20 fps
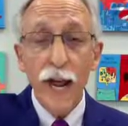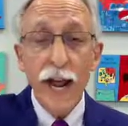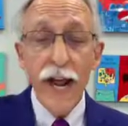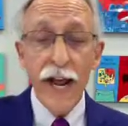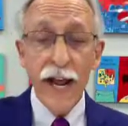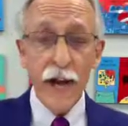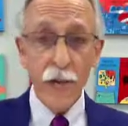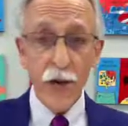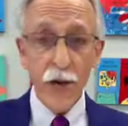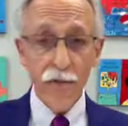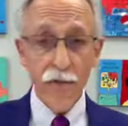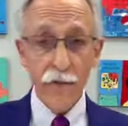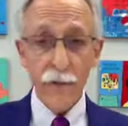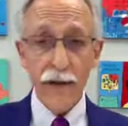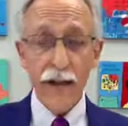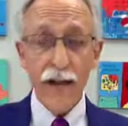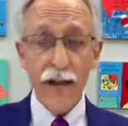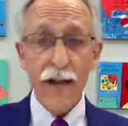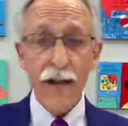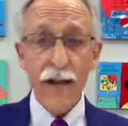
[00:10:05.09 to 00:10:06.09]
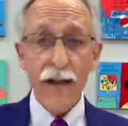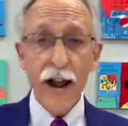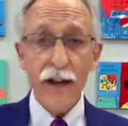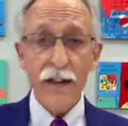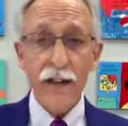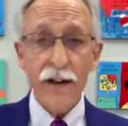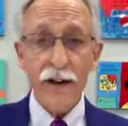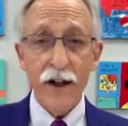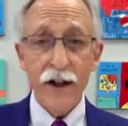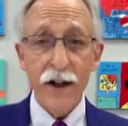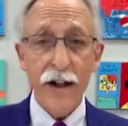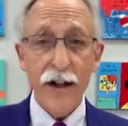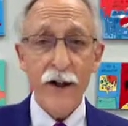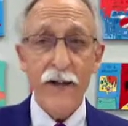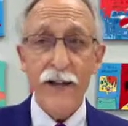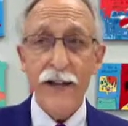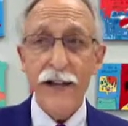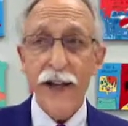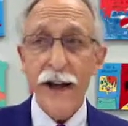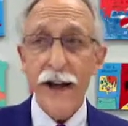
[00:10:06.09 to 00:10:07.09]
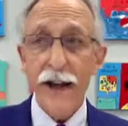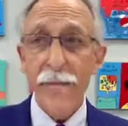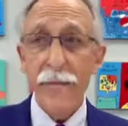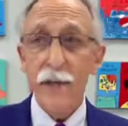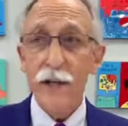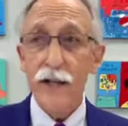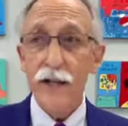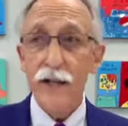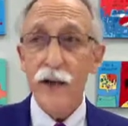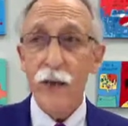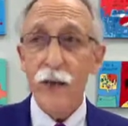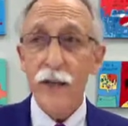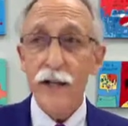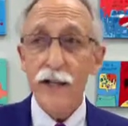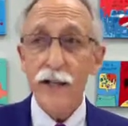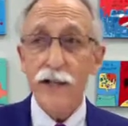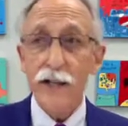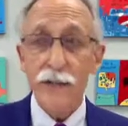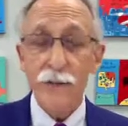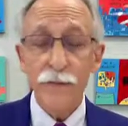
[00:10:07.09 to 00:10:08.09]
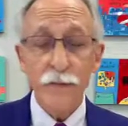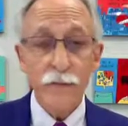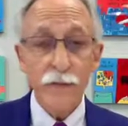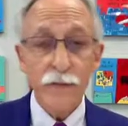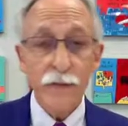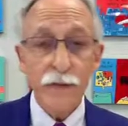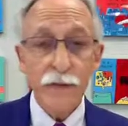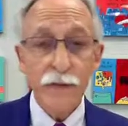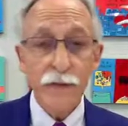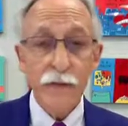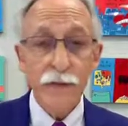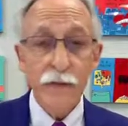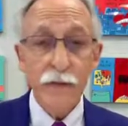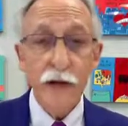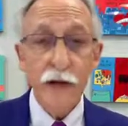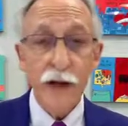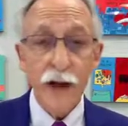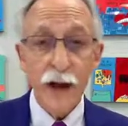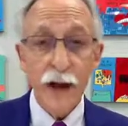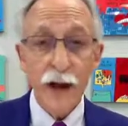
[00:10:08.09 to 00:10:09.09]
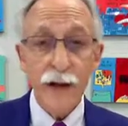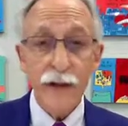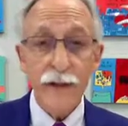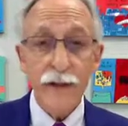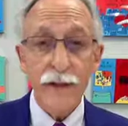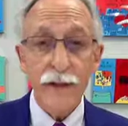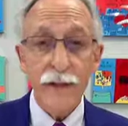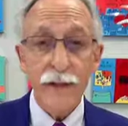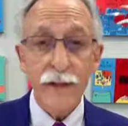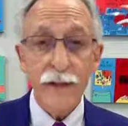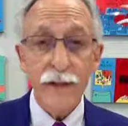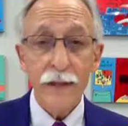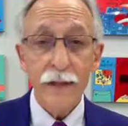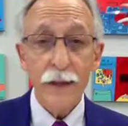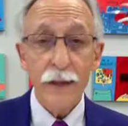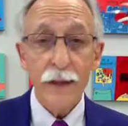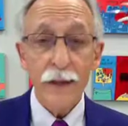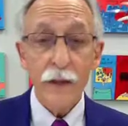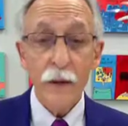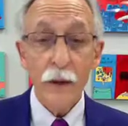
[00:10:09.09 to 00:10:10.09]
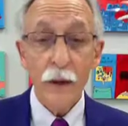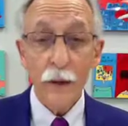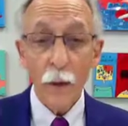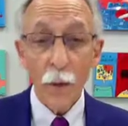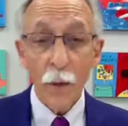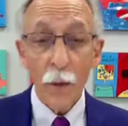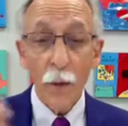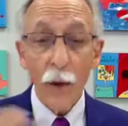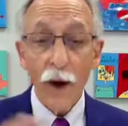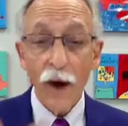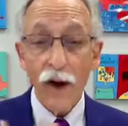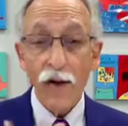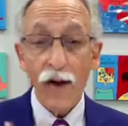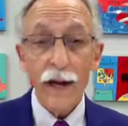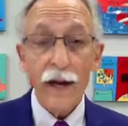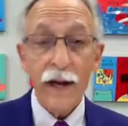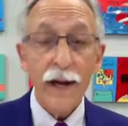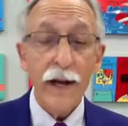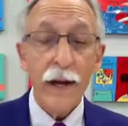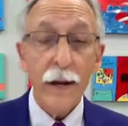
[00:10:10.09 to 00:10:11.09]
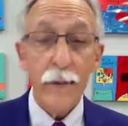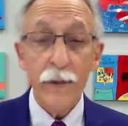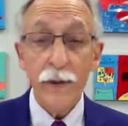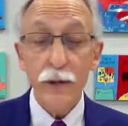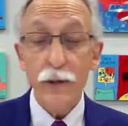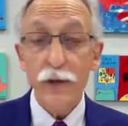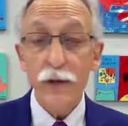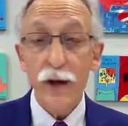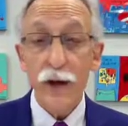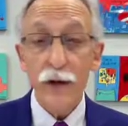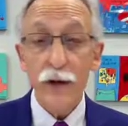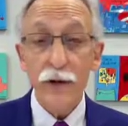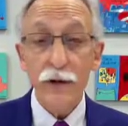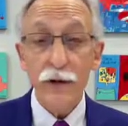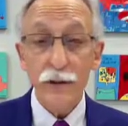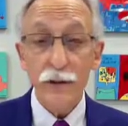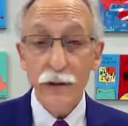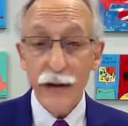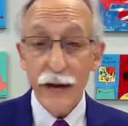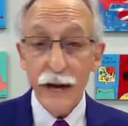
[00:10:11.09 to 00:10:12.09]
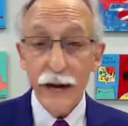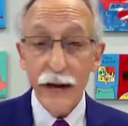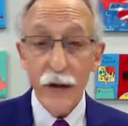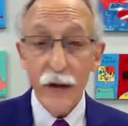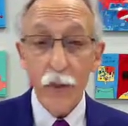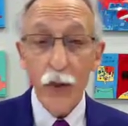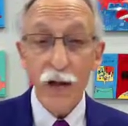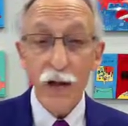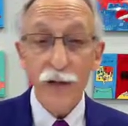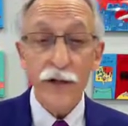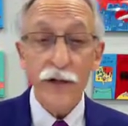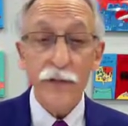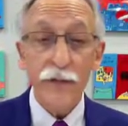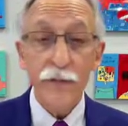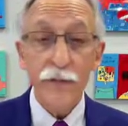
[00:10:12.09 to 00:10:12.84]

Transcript: He went from being a guy that hung out in gambling joints to a guy wearing a blue collar and welded.